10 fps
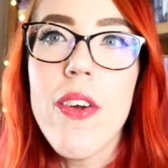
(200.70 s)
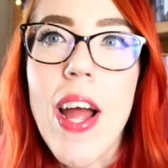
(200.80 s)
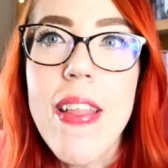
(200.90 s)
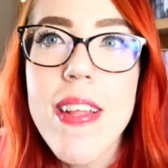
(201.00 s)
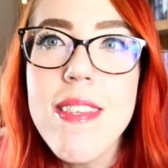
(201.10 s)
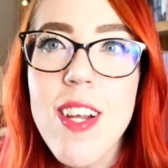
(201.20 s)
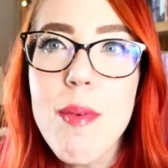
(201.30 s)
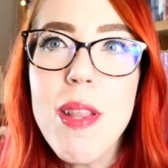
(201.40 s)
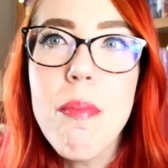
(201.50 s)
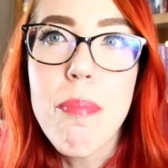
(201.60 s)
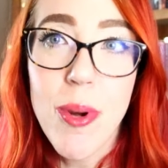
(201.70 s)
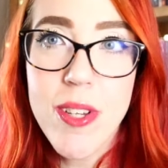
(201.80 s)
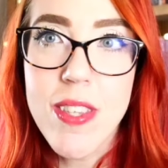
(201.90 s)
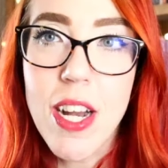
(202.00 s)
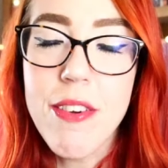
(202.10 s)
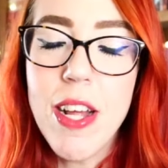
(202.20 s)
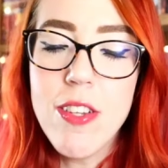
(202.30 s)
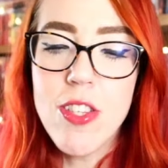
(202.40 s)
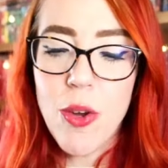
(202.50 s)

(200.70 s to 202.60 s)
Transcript: all right, let's talk about the books that I read.